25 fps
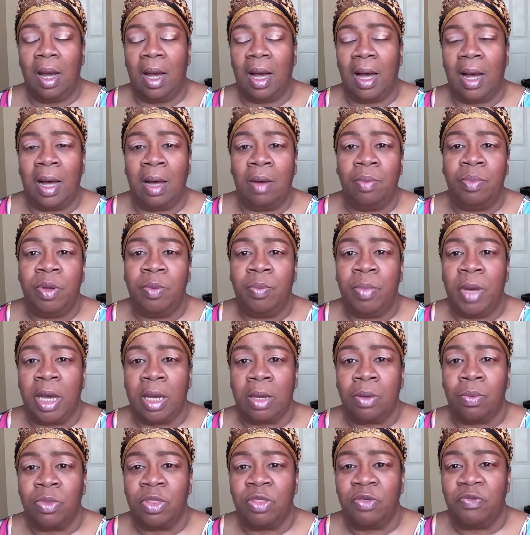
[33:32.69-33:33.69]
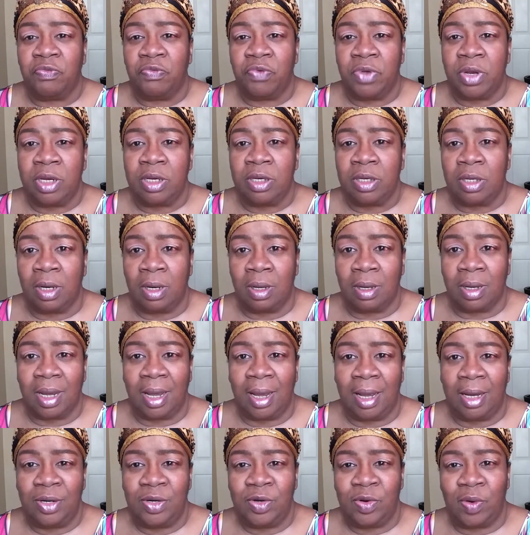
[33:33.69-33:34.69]
I'll be back with the finished look
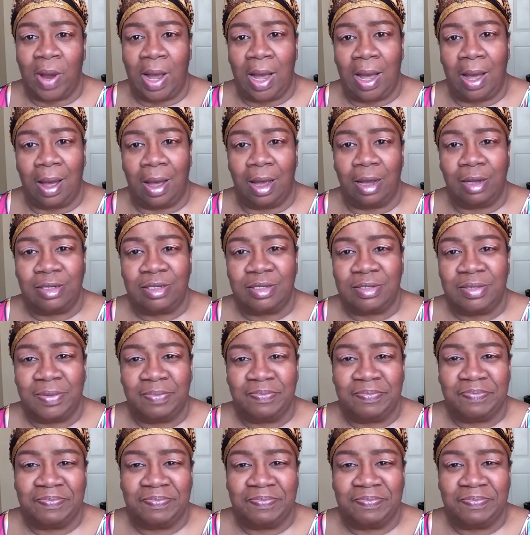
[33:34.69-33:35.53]
and dry eyes.